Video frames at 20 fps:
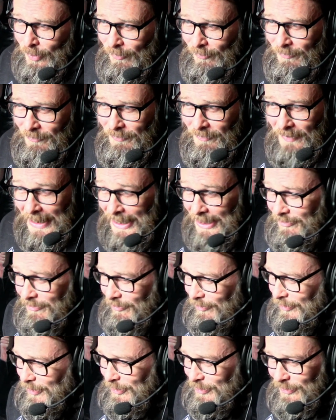what
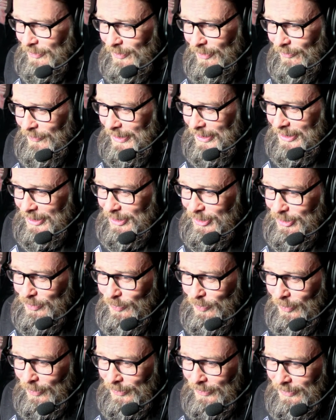flavor of it
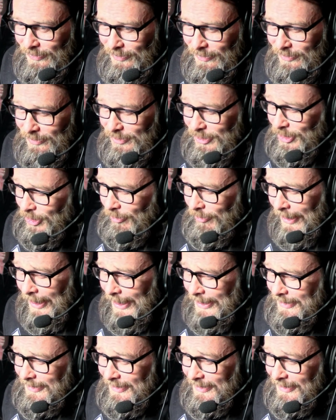you want to
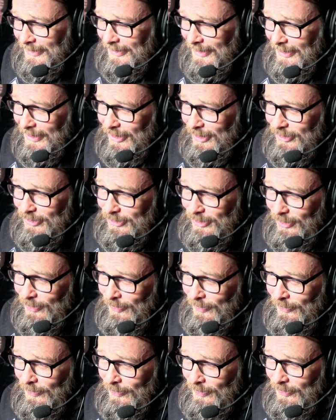create.
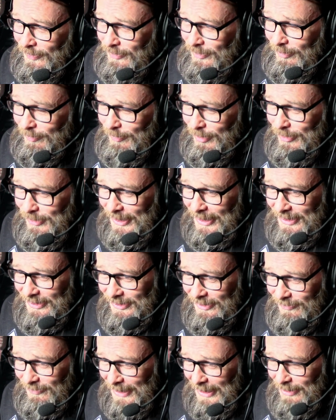So the music
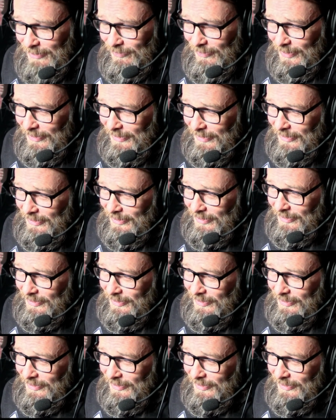is a flavor.